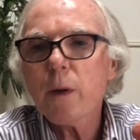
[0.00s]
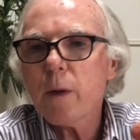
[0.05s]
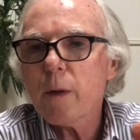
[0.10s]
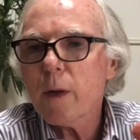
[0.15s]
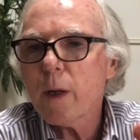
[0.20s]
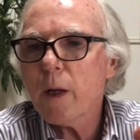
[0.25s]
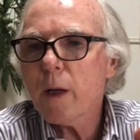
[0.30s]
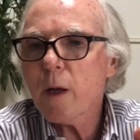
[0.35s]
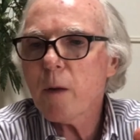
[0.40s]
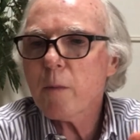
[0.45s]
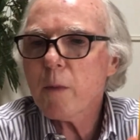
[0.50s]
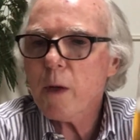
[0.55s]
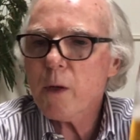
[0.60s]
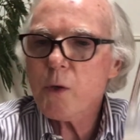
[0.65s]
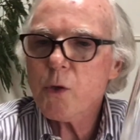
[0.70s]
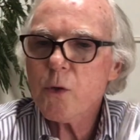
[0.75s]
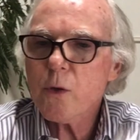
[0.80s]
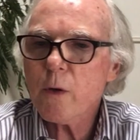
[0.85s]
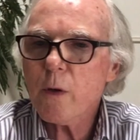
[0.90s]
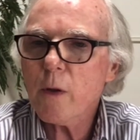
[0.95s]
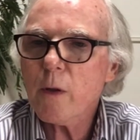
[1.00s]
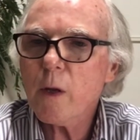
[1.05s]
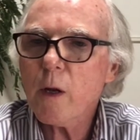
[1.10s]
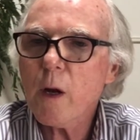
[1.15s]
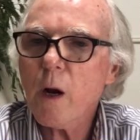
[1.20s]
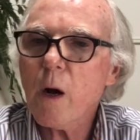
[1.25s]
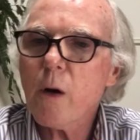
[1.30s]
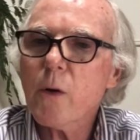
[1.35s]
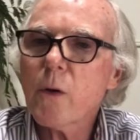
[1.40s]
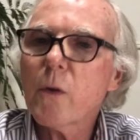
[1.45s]
And I'm not sure that they
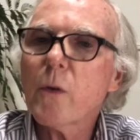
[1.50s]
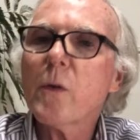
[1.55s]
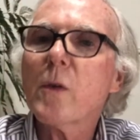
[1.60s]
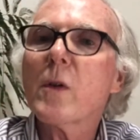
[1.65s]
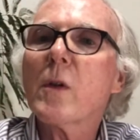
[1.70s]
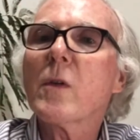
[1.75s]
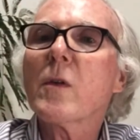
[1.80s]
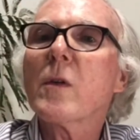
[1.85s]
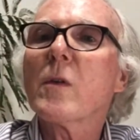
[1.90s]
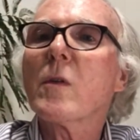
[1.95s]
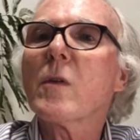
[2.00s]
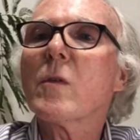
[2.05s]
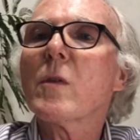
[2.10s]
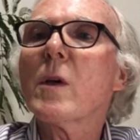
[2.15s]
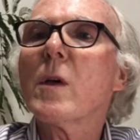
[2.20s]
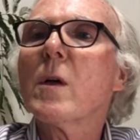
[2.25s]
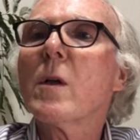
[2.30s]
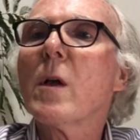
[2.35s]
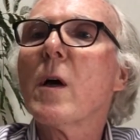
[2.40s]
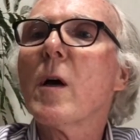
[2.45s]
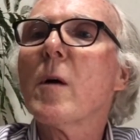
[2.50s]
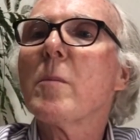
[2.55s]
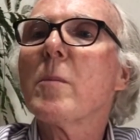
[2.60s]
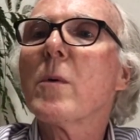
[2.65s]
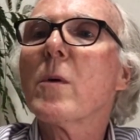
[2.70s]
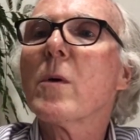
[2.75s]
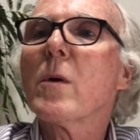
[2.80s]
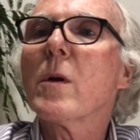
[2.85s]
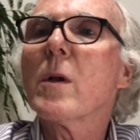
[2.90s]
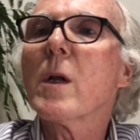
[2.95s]
are using this as a single hop
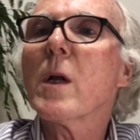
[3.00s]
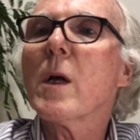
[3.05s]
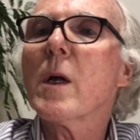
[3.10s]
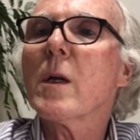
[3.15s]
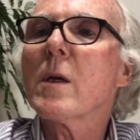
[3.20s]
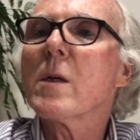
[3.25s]
or not.